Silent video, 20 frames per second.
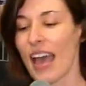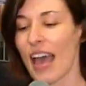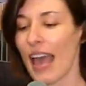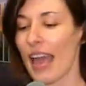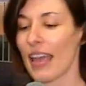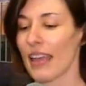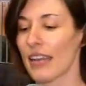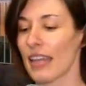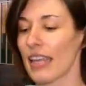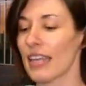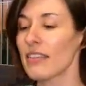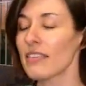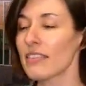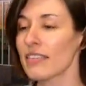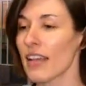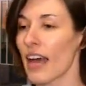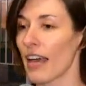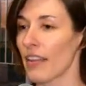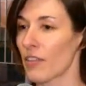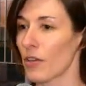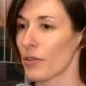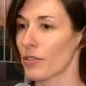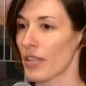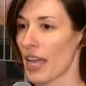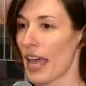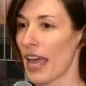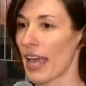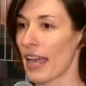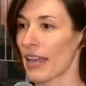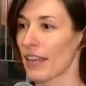and inside those
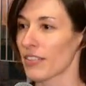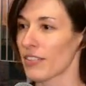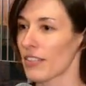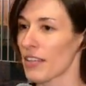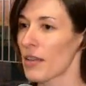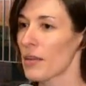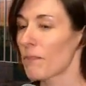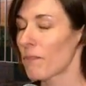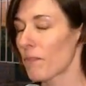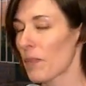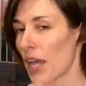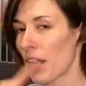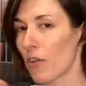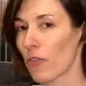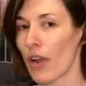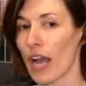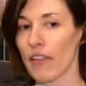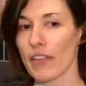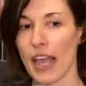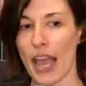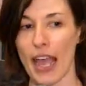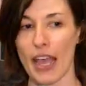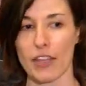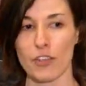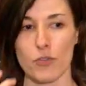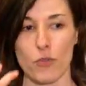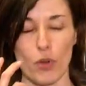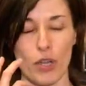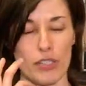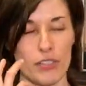eggs and around the
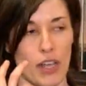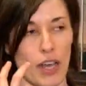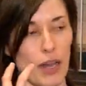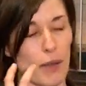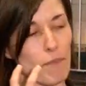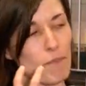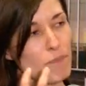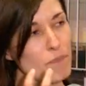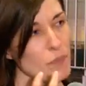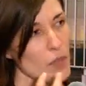edge was a,